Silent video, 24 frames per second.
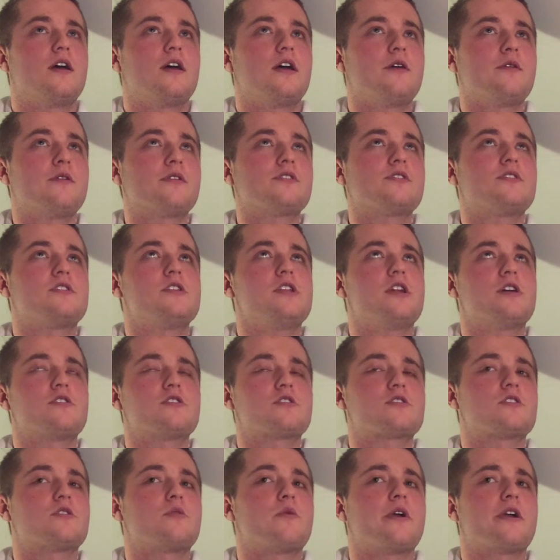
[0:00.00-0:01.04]
It was,
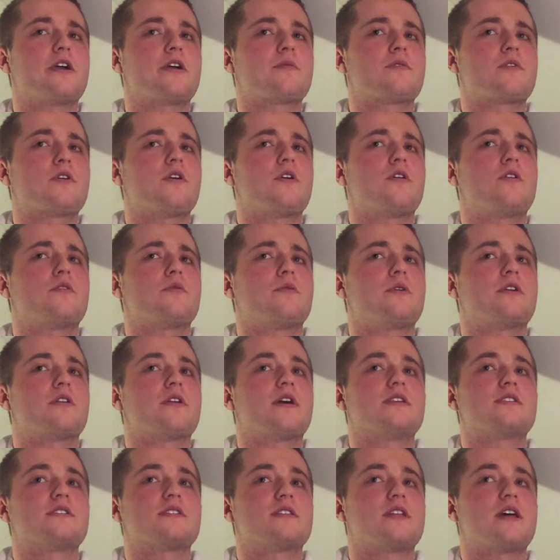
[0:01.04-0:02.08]
just a wake-up call,
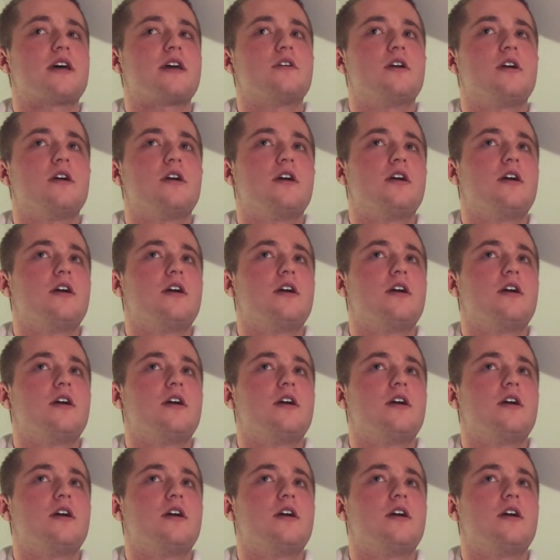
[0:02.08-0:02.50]
realizing that